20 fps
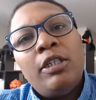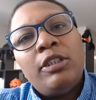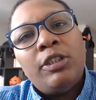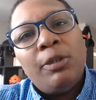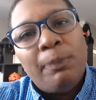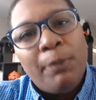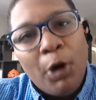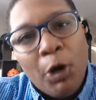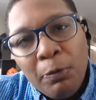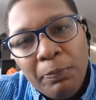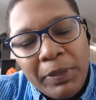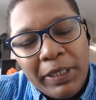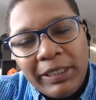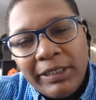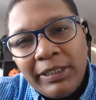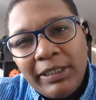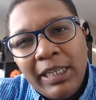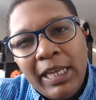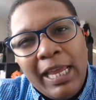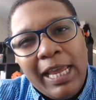to
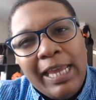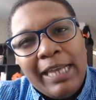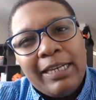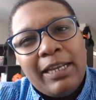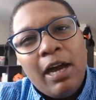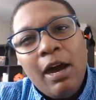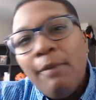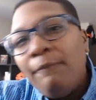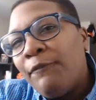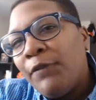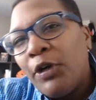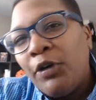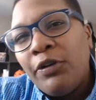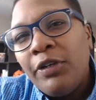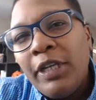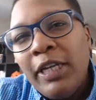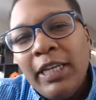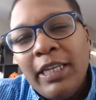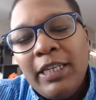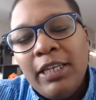purpose and
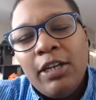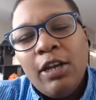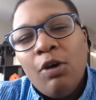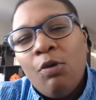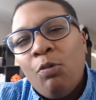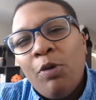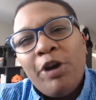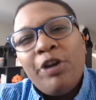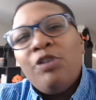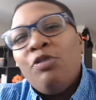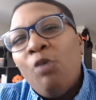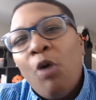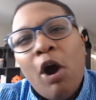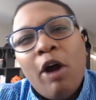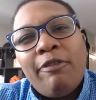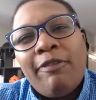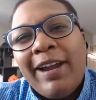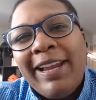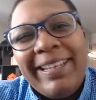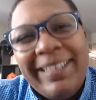comfort, you know, where you
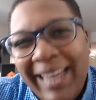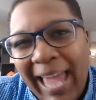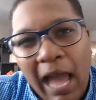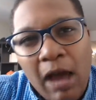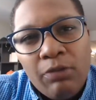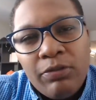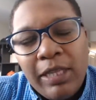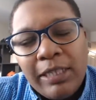are right now.